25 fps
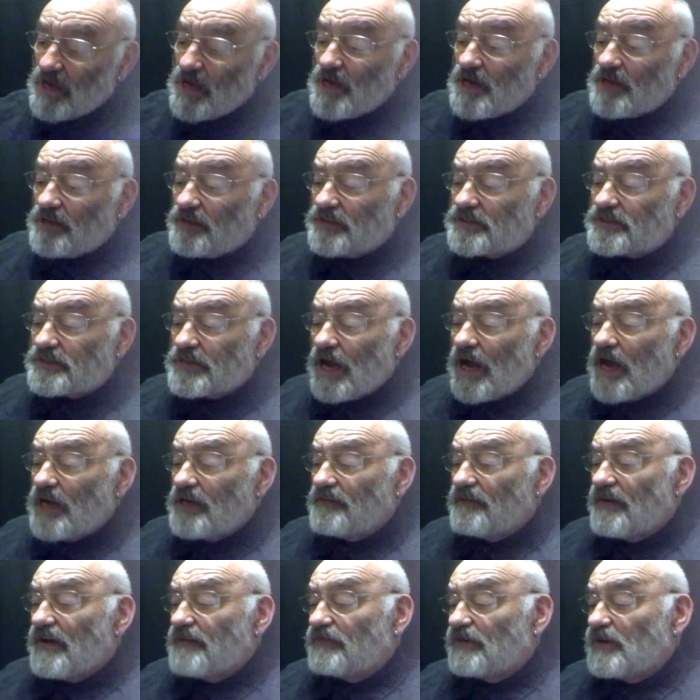The start
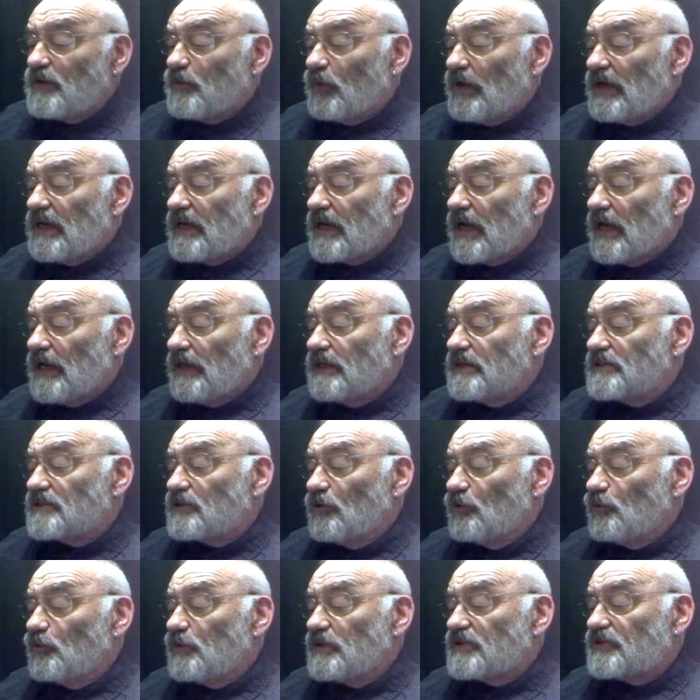of every weekend is
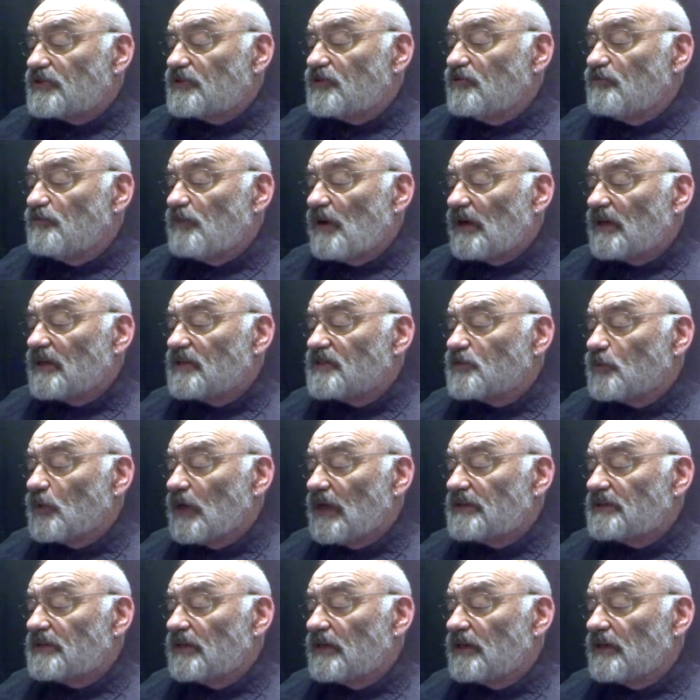always two buckets
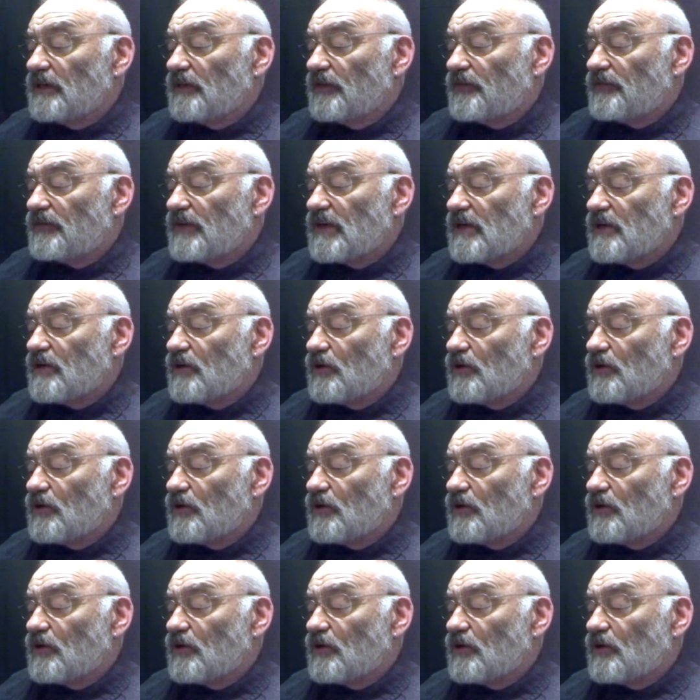wetter and three